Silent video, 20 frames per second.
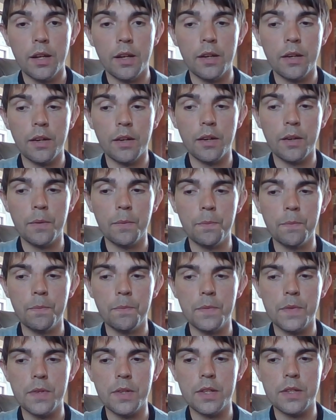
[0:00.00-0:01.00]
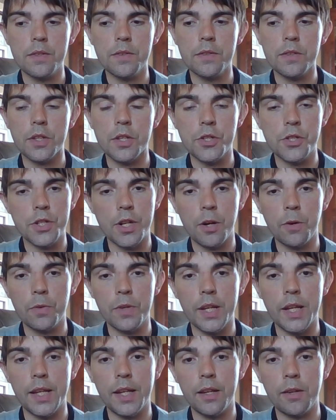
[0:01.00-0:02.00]

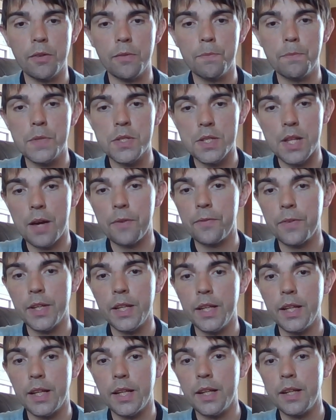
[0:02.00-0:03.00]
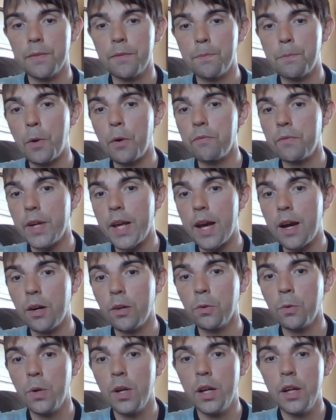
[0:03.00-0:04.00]
Koscielny, Mustafi, and
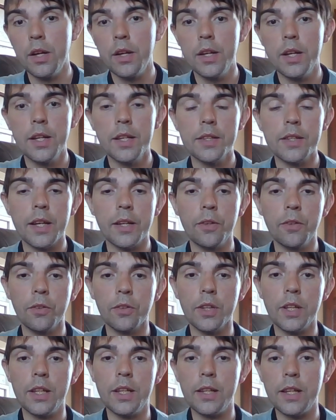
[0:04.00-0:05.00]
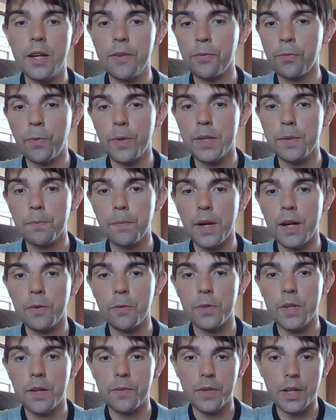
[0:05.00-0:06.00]
Monreal. Then on the left wing back
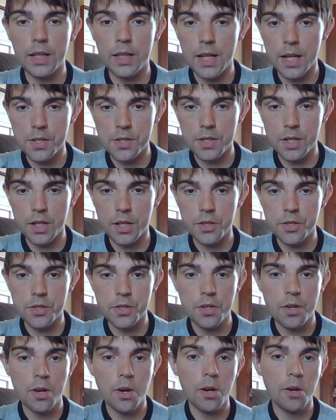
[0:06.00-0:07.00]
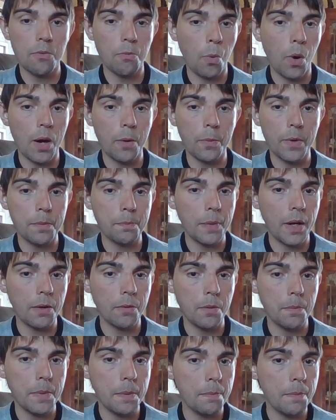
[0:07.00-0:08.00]
would have Kolasinac. Right wing back
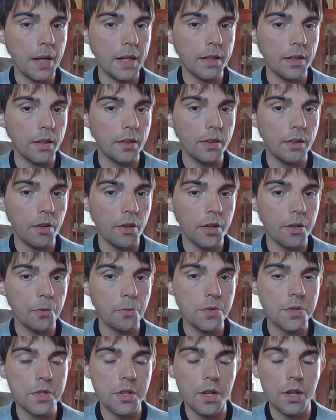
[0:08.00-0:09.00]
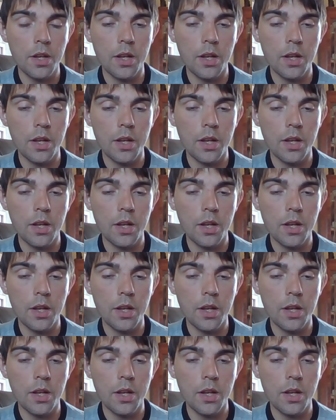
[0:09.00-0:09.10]
would be Maitland-Niles.